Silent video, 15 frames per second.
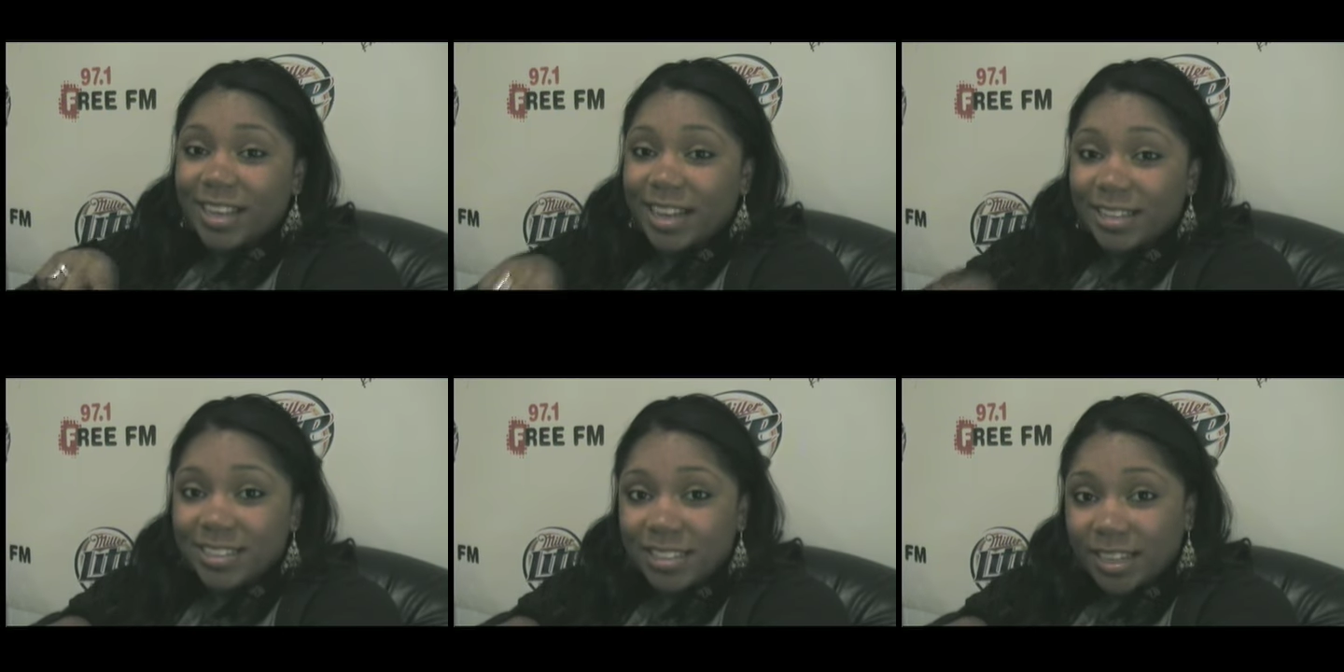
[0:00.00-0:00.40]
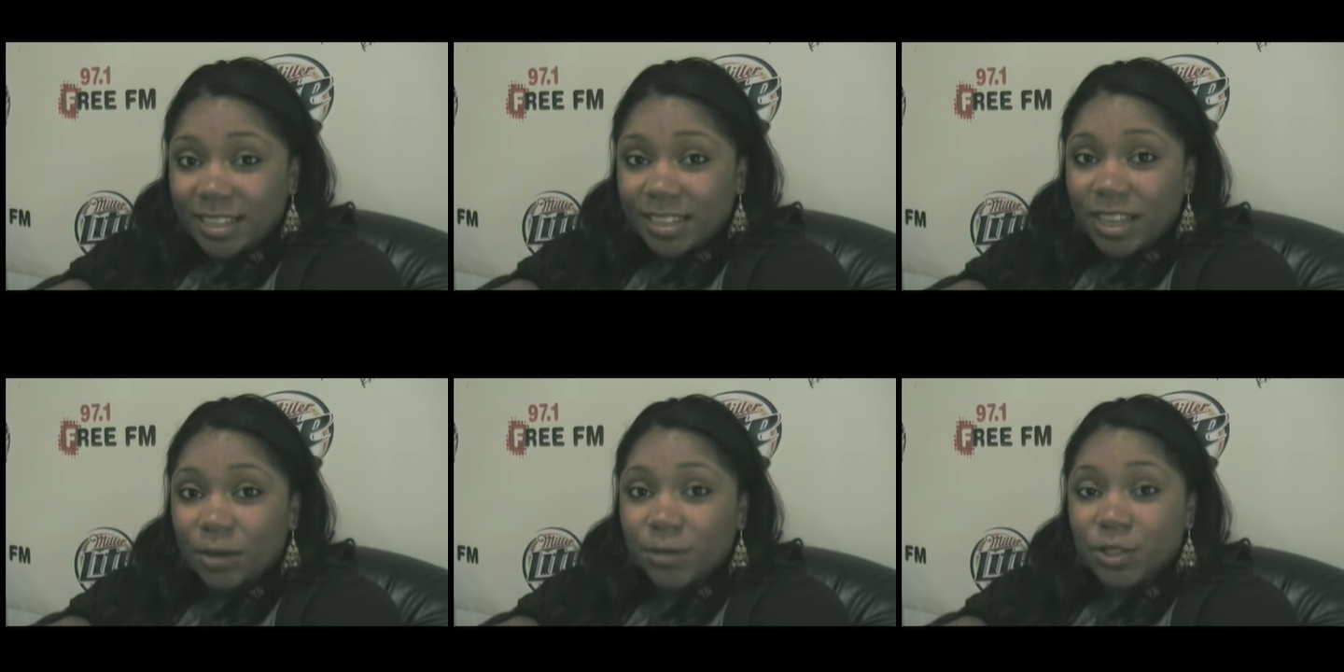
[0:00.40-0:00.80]
Cal State
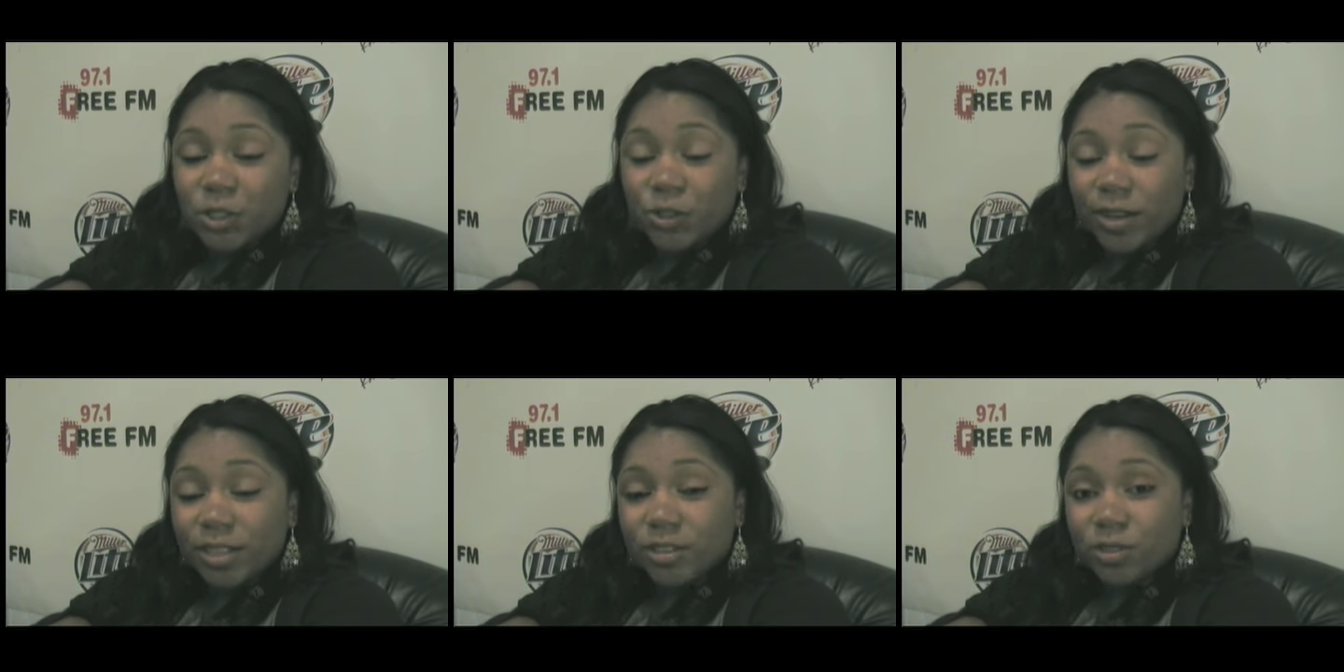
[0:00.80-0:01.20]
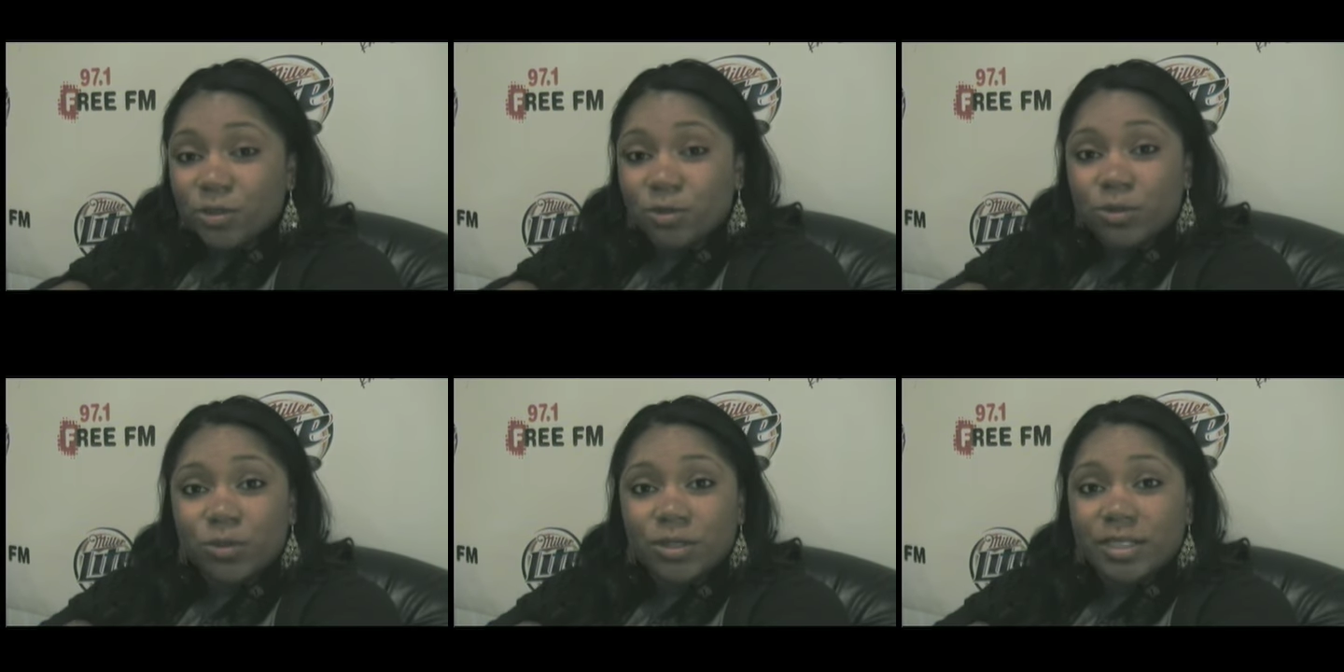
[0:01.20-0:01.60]
LA was a great
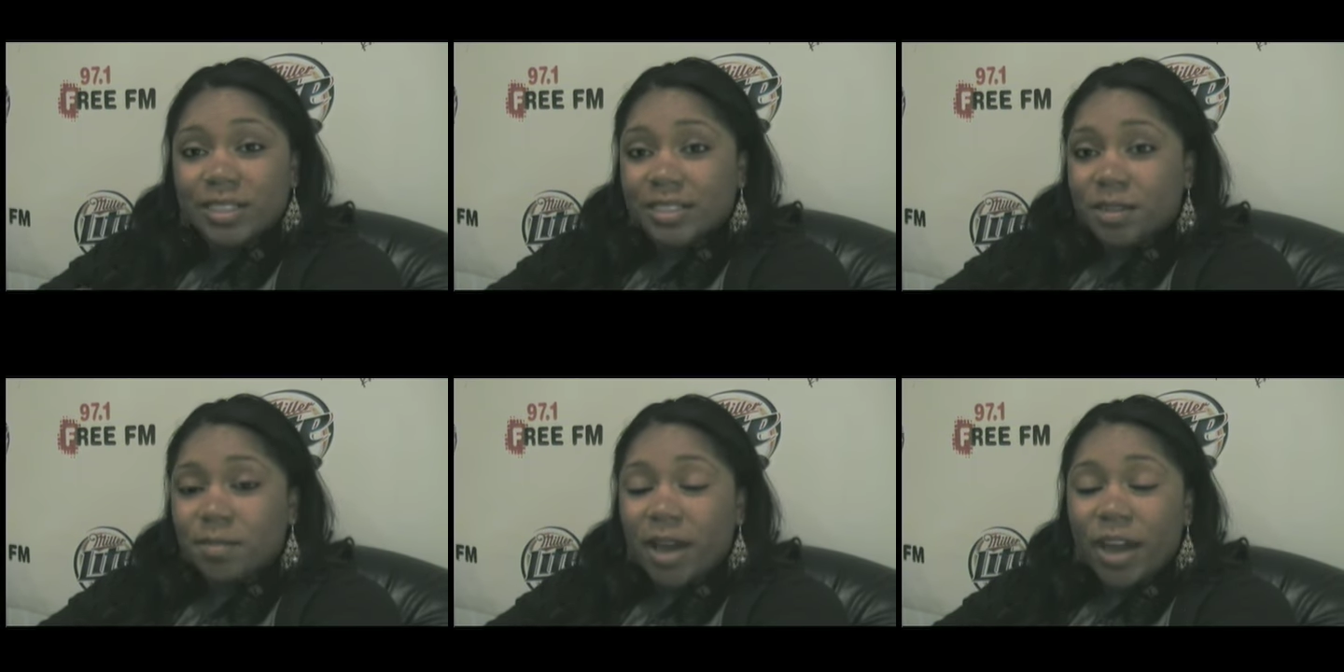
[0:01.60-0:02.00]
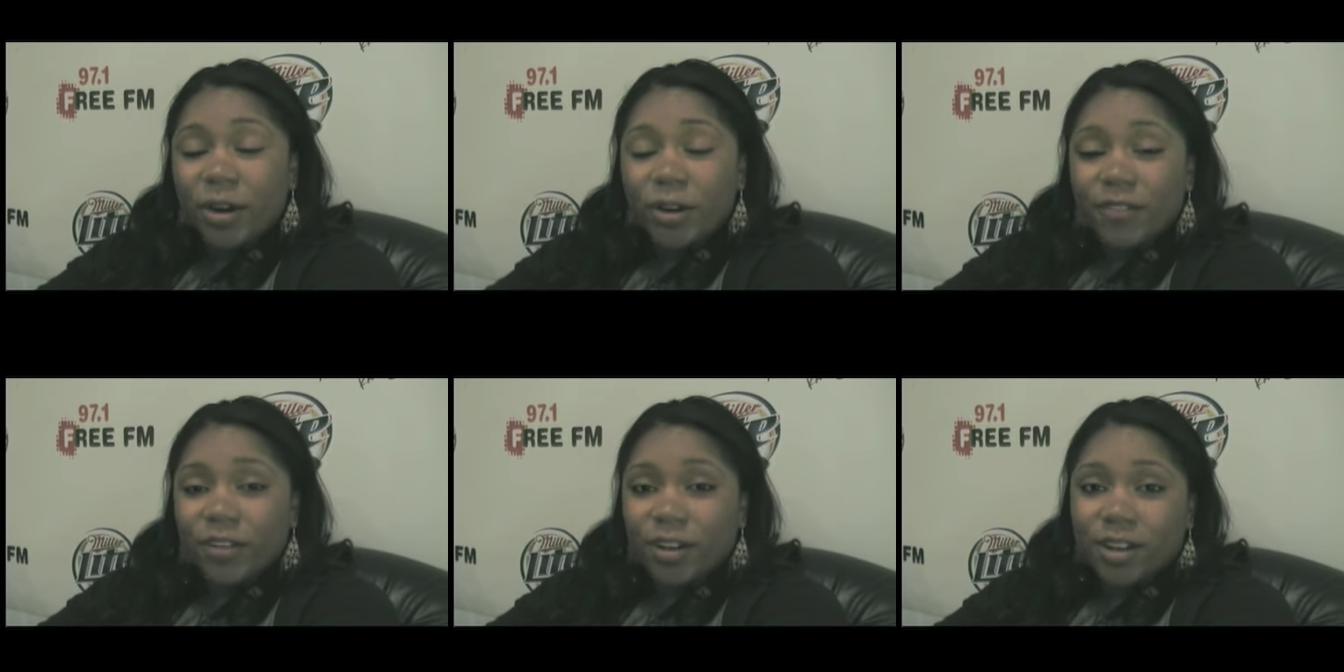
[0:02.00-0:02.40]
school. It doesn't
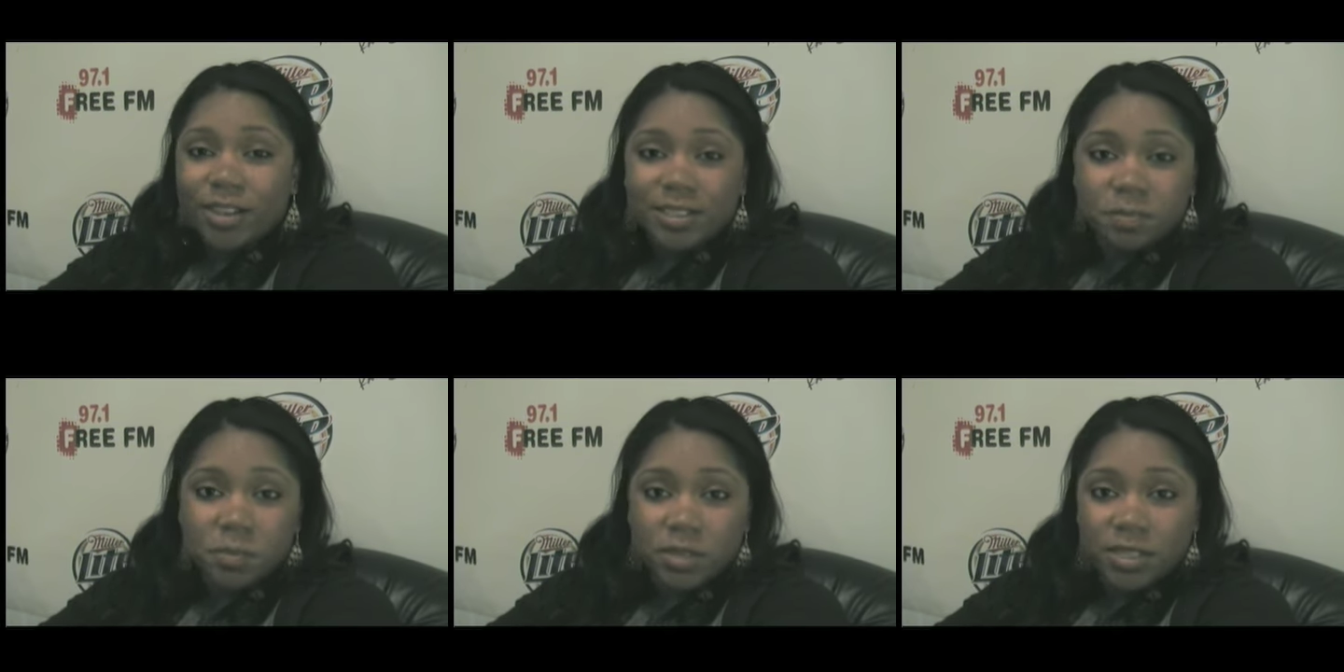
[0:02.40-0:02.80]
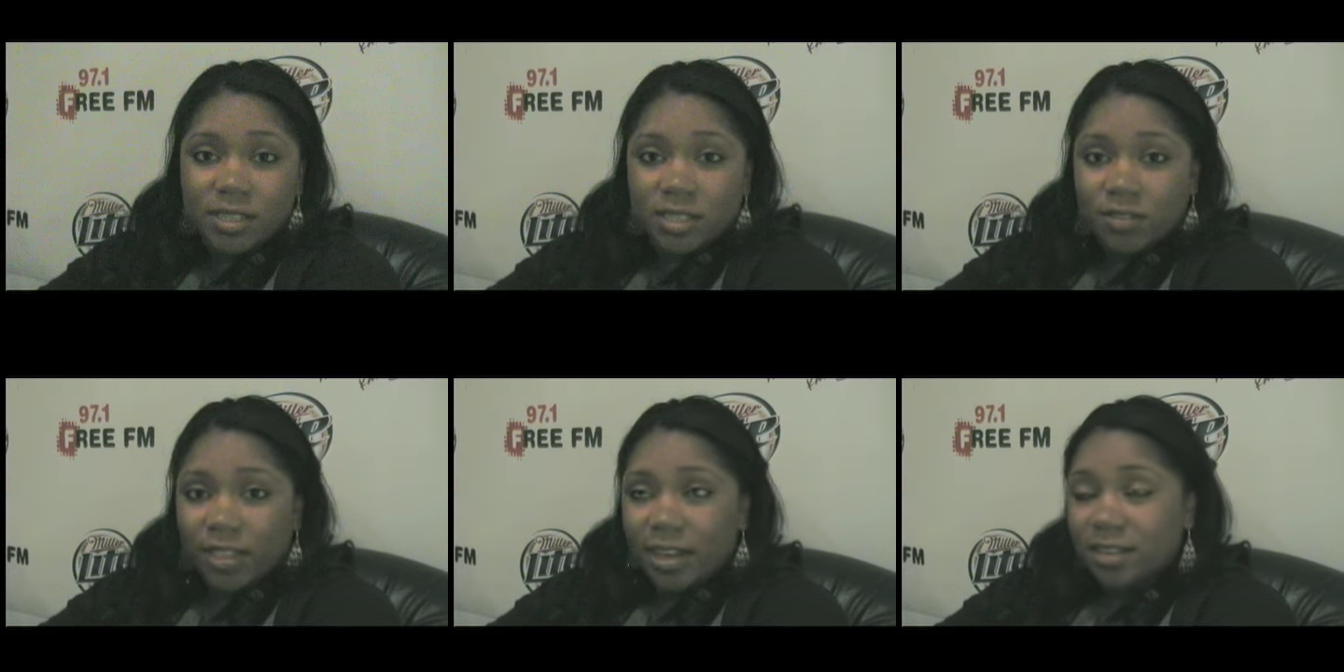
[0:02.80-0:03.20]
matter if it costs
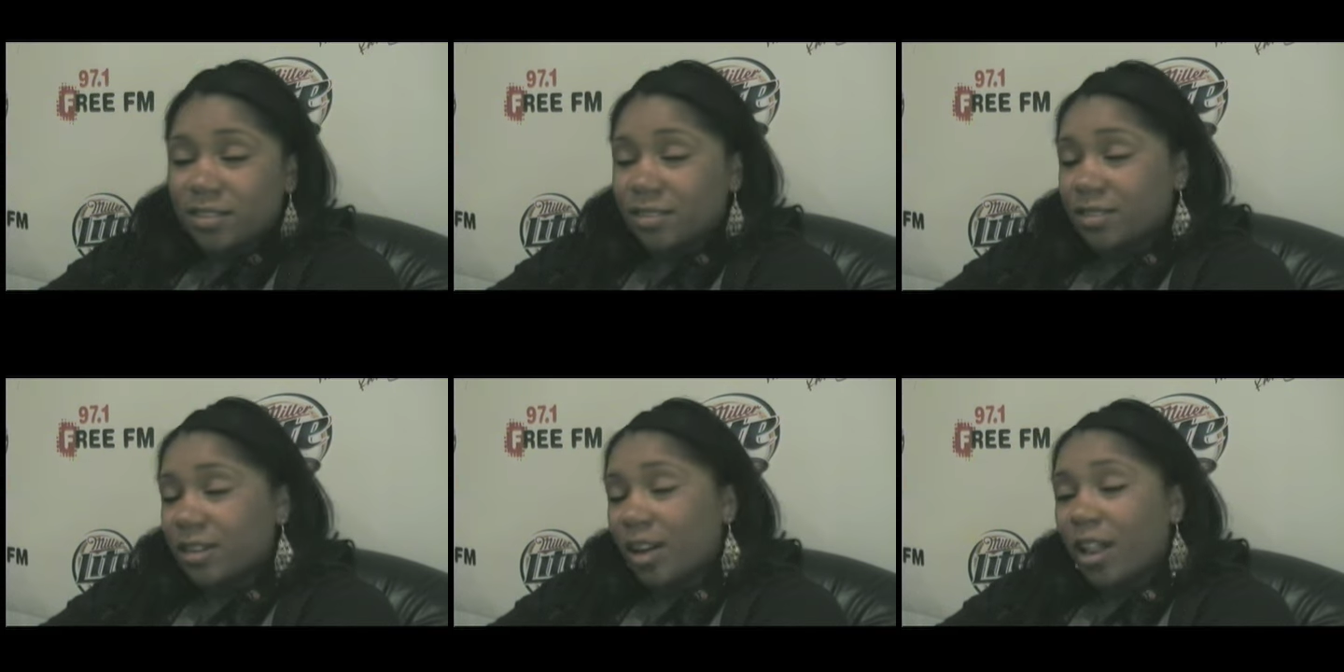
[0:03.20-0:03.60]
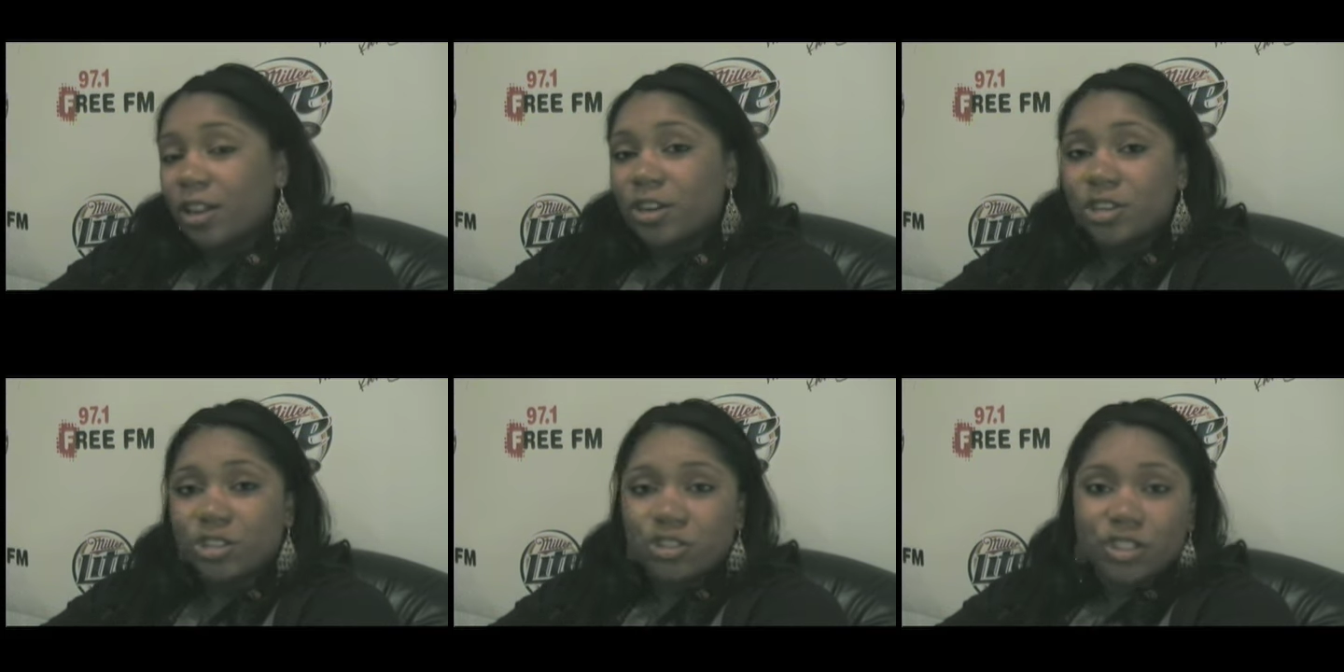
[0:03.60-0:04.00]
millions of thousands of dollars.